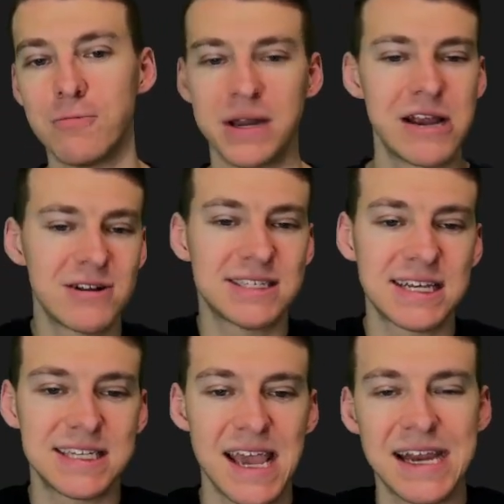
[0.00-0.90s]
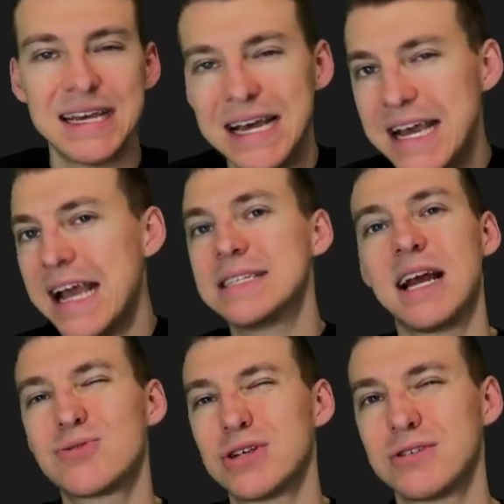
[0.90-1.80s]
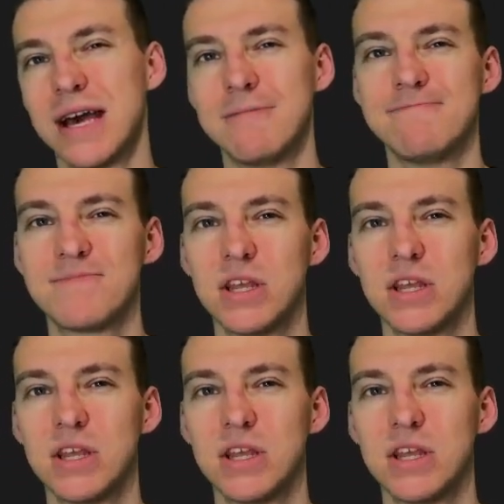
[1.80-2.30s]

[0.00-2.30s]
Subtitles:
But here at 68, he's an edge rusher that,